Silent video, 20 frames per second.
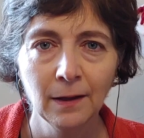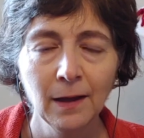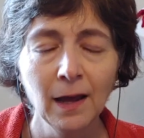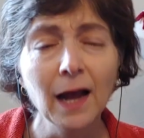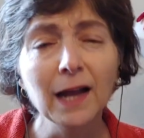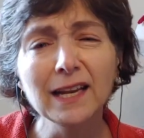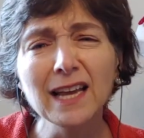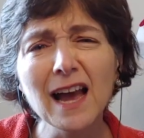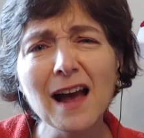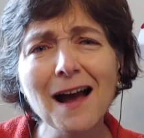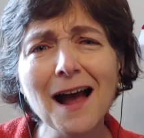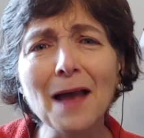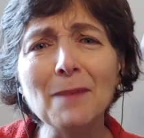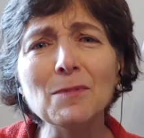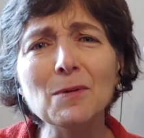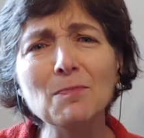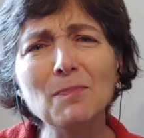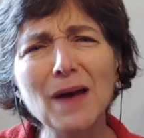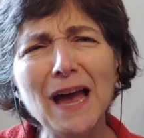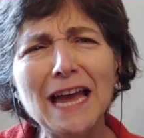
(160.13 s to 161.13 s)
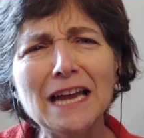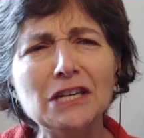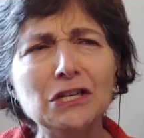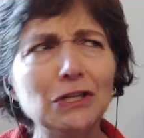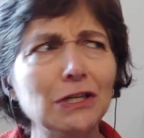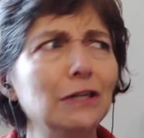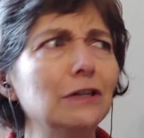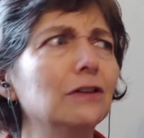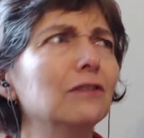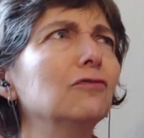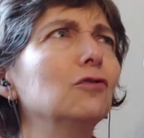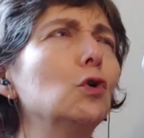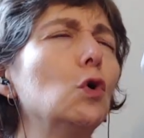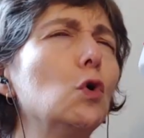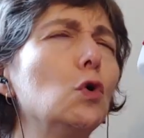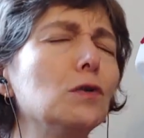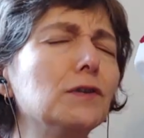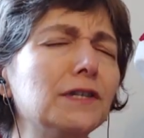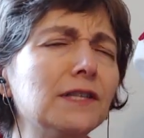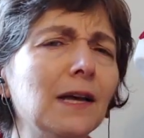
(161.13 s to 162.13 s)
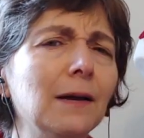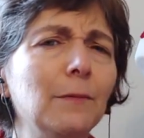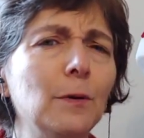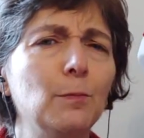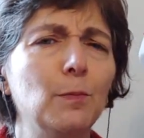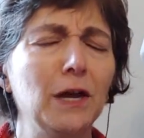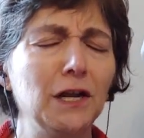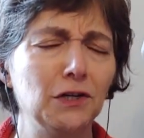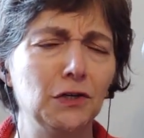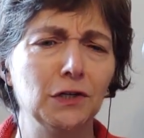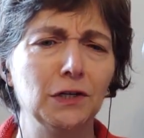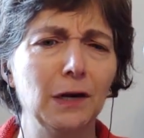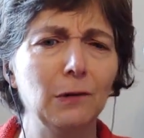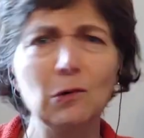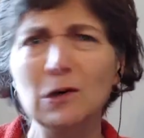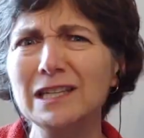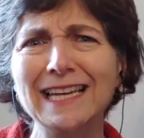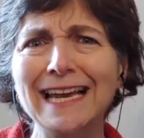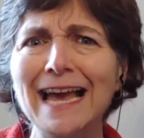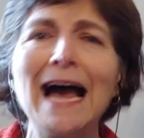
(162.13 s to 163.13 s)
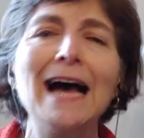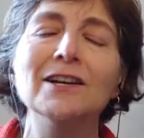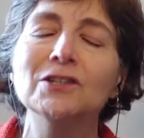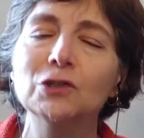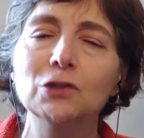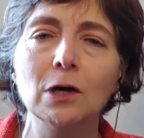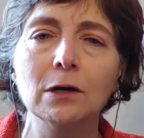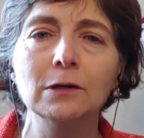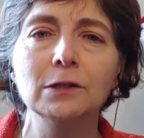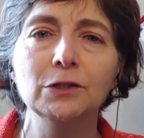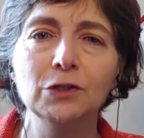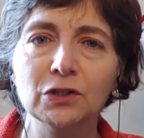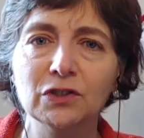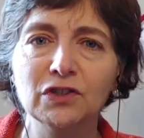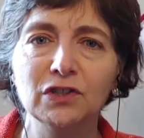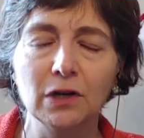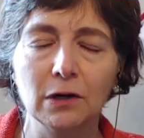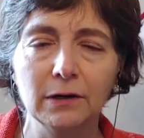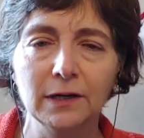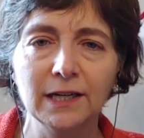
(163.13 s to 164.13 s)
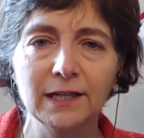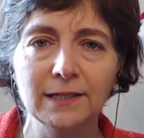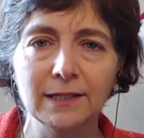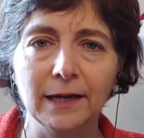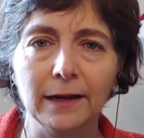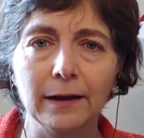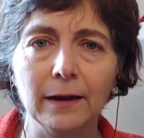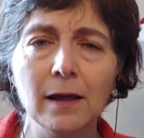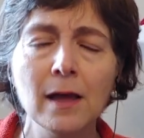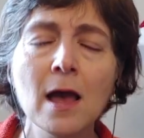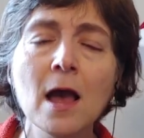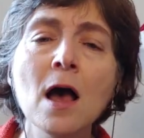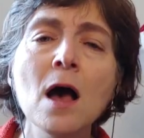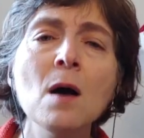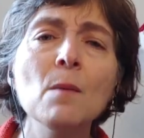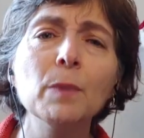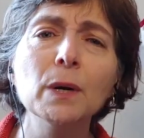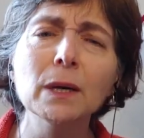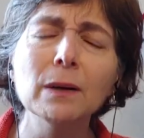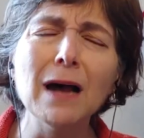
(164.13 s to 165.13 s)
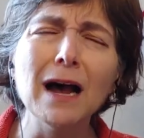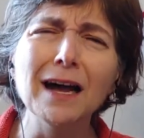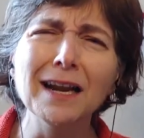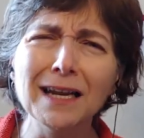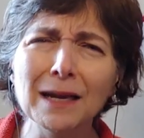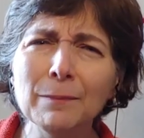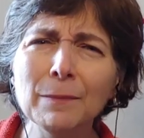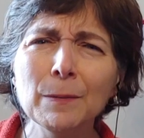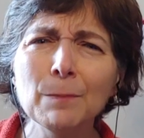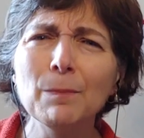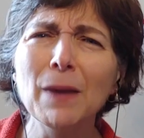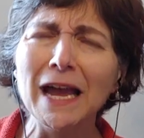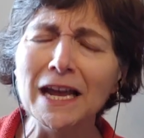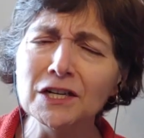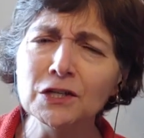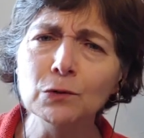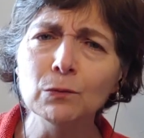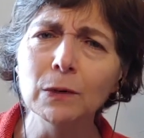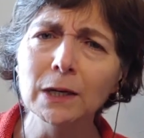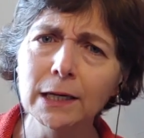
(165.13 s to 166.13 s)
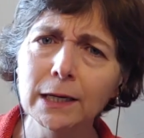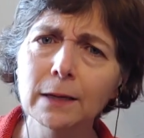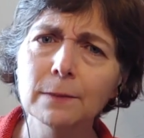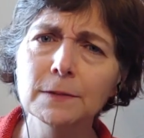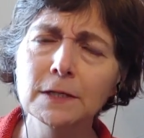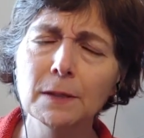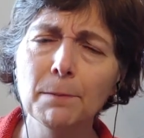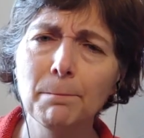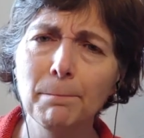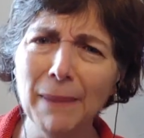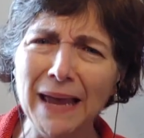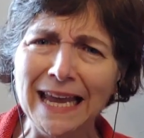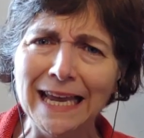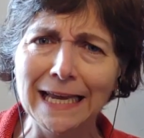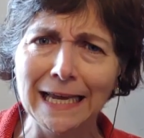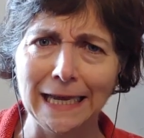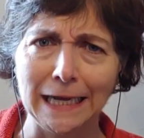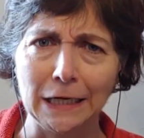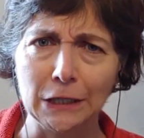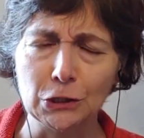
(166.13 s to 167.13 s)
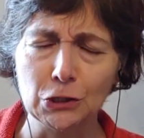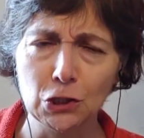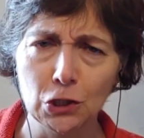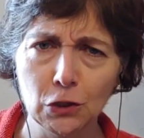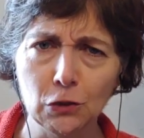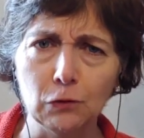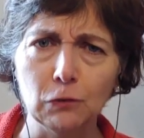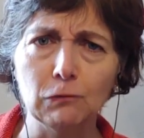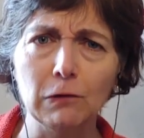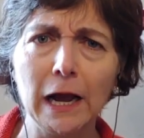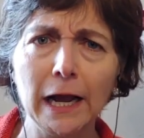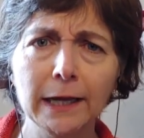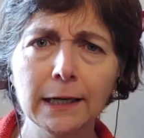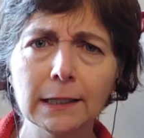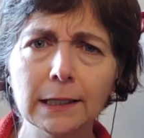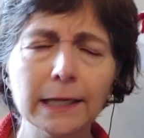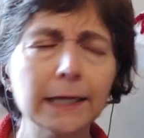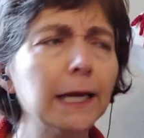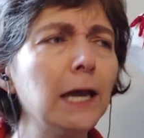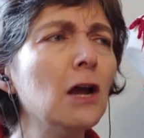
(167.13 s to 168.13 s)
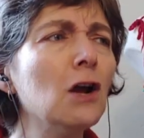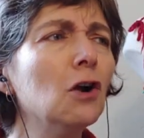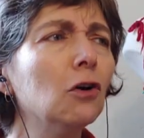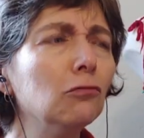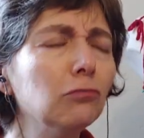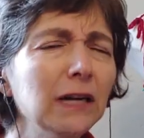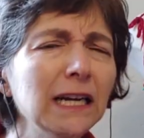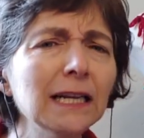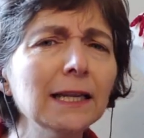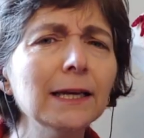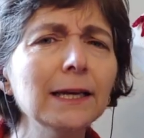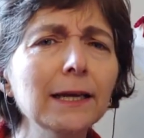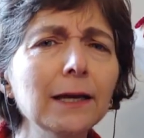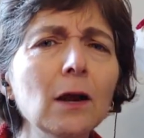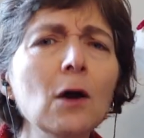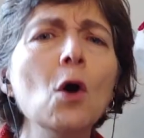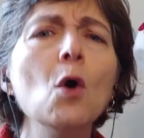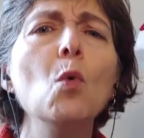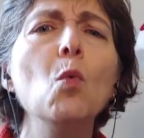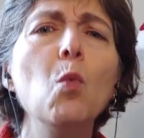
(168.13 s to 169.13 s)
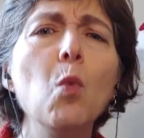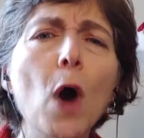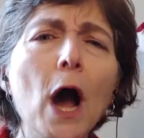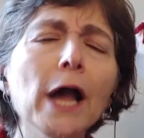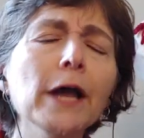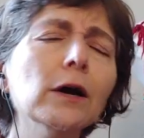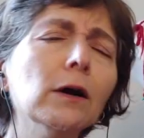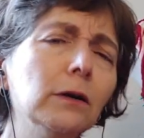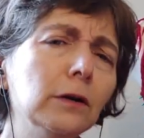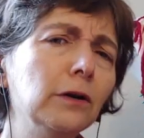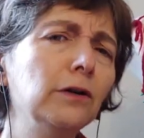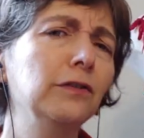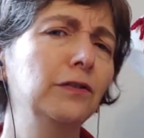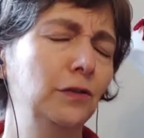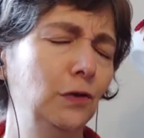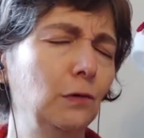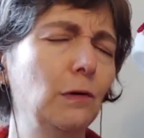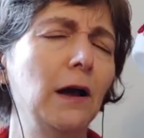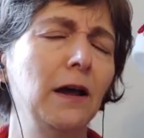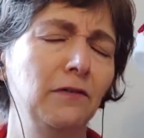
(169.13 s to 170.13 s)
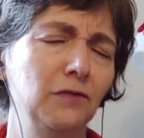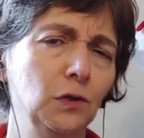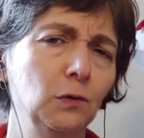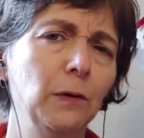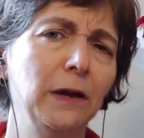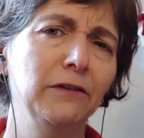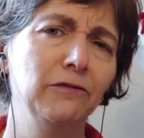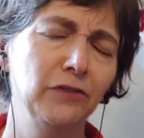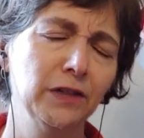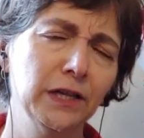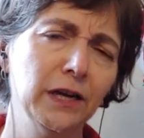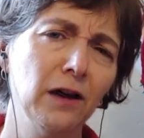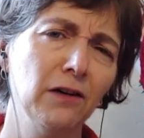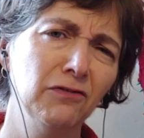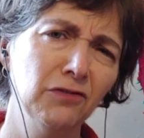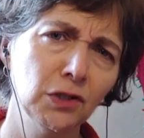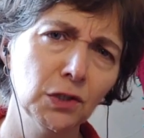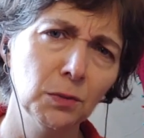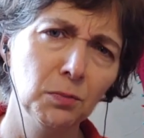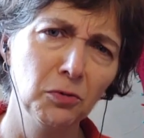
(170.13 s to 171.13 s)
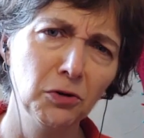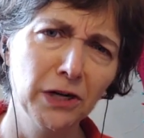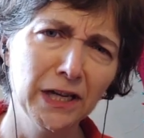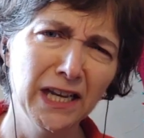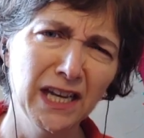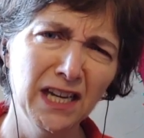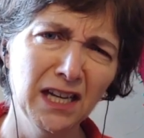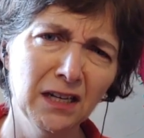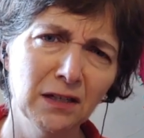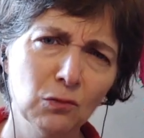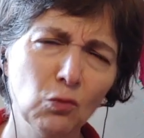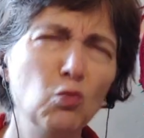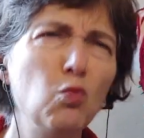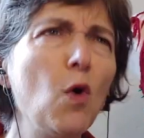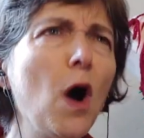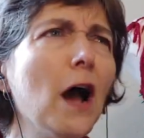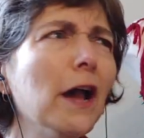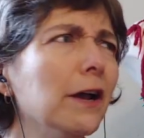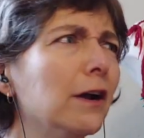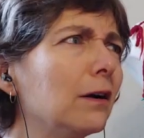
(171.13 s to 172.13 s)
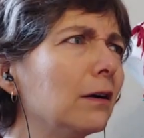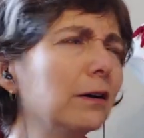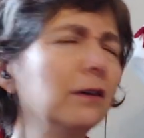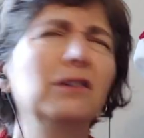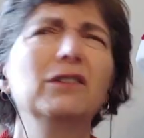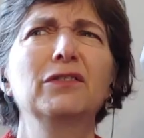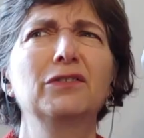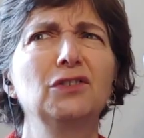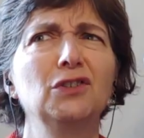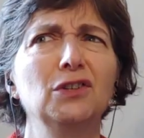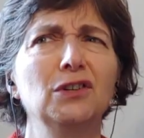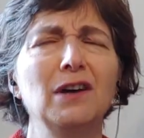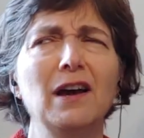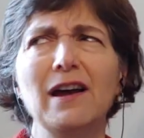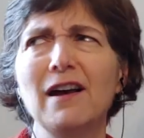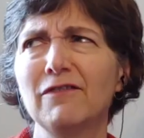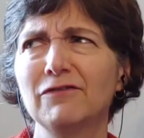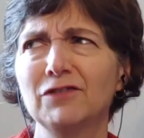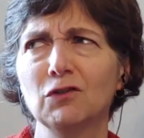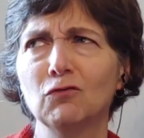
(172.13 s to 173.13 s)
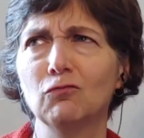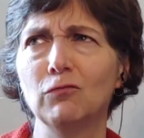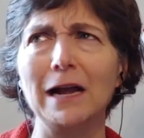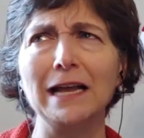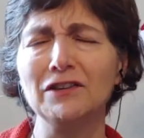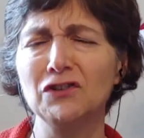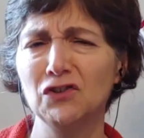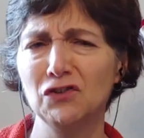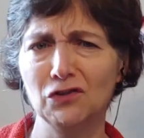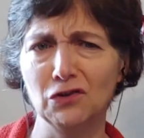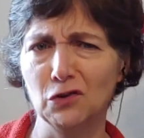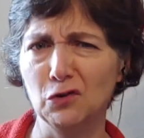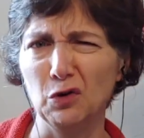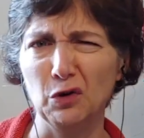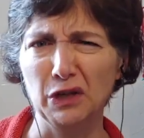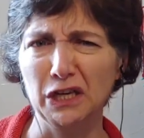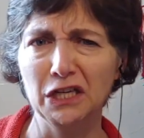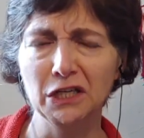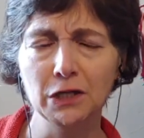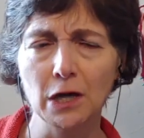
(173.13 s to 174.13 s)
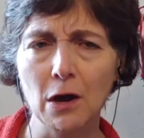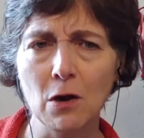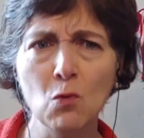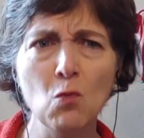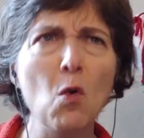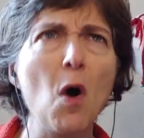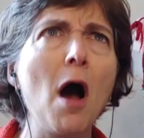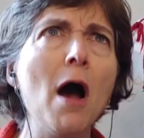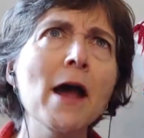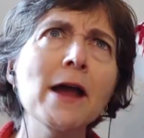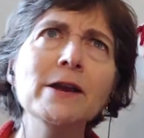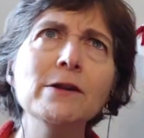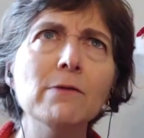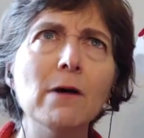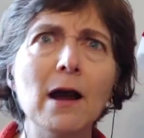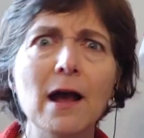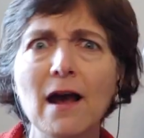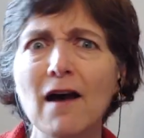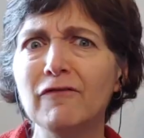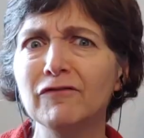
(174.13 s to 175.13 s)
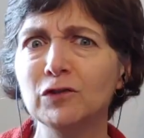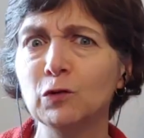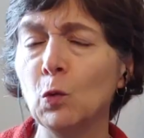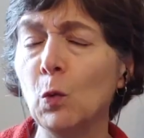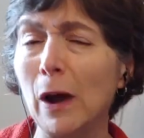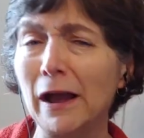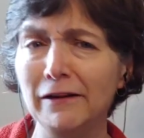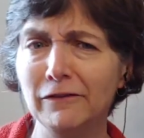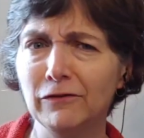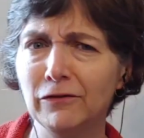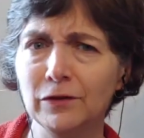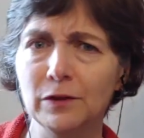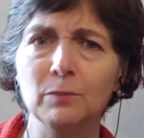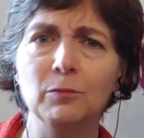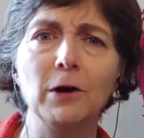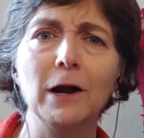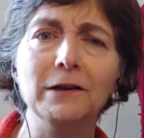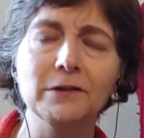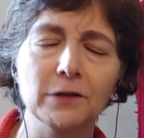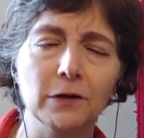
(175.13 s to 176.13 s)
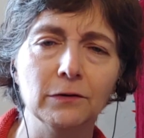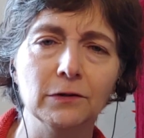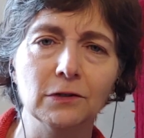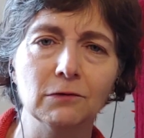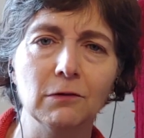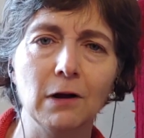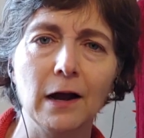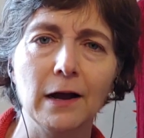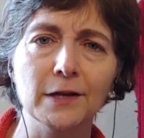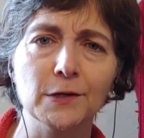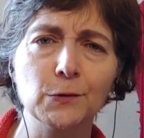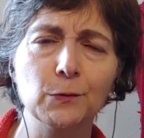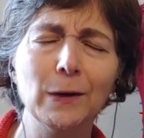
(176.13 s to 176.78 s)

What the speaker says: And yeah, I'm impatient. Of course I'm impatient. I want to cast on and just start knitting. And I'm impatient when it comes to baking too, right? Like, really, why on earth do I have to wait for the oven to preheat? Why on earth should I have to rest the cookie dough? Why do I have to wait for the bread dough to rise?